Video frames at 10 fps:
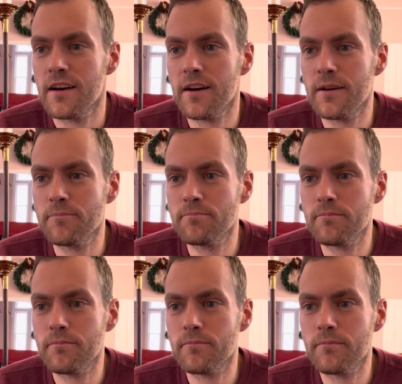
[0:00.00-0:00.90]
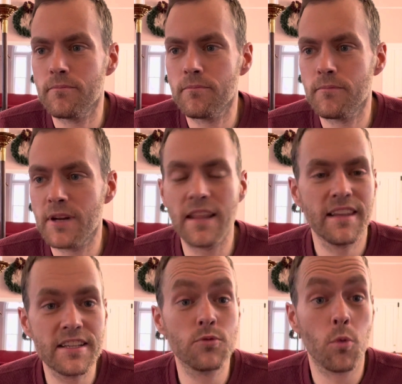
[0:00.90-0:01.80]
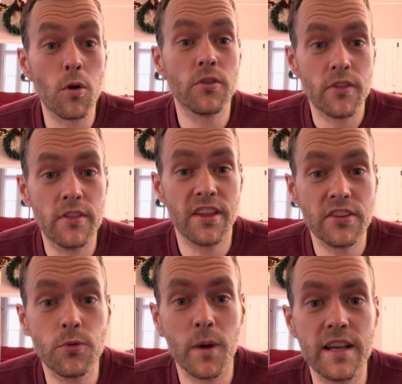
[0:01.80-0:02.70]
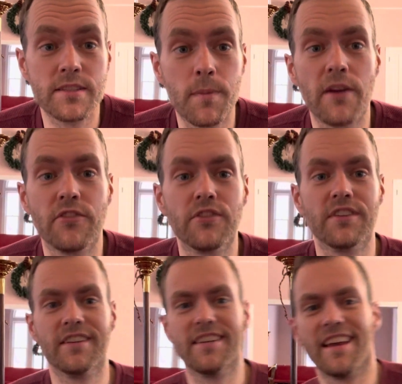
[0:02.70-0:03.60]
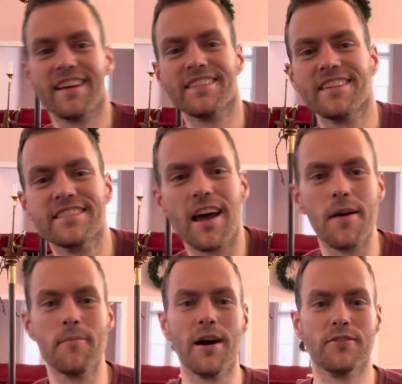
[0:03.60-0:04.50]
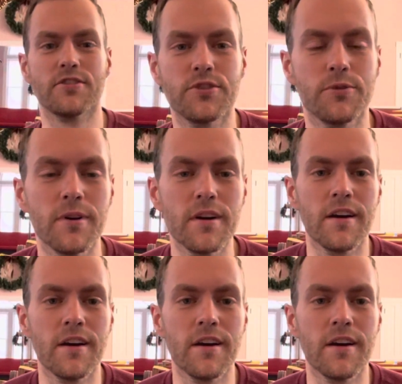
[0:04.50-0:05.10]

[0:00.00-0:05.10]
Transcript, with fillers: Um, but I think it's worth this week especially to take a little time out to,